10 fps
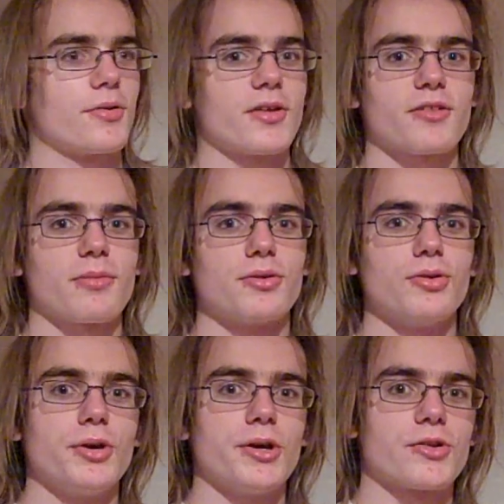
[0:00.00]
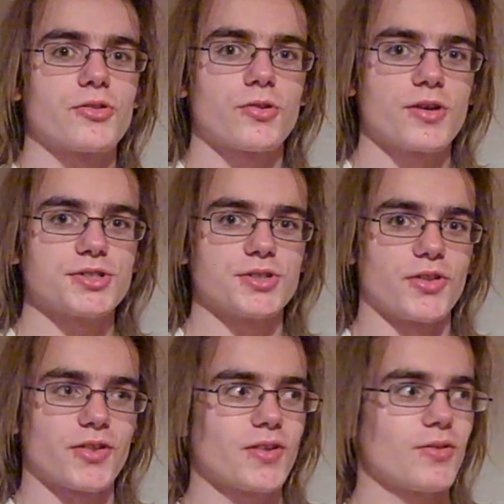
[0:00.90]
I was asked about New Year's
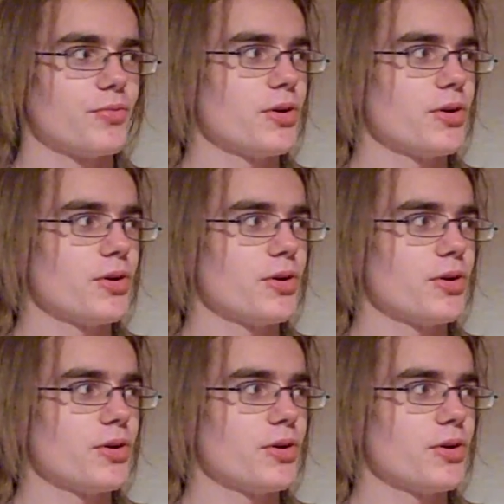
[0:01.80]
traditions.